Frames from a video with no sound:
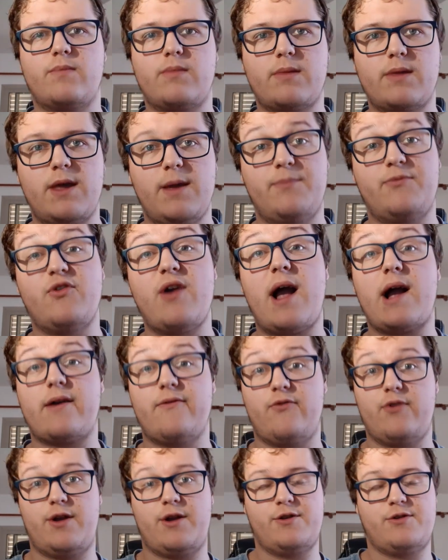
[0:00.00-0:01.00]
keep track of
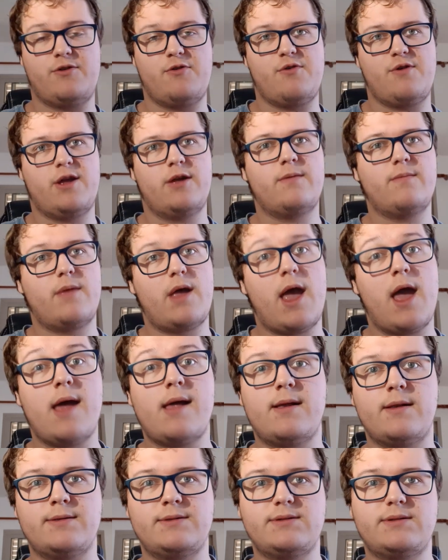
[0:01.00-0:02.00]
what you're doing,
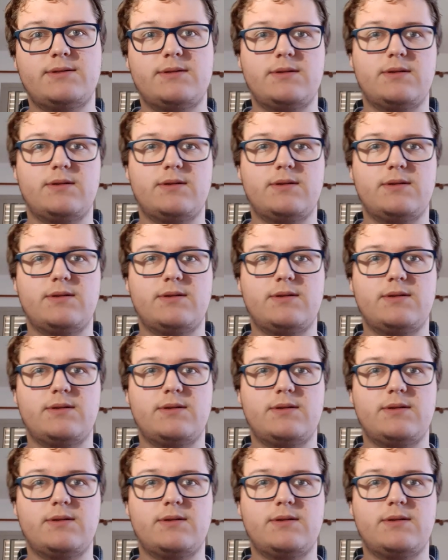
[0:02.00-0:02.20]
and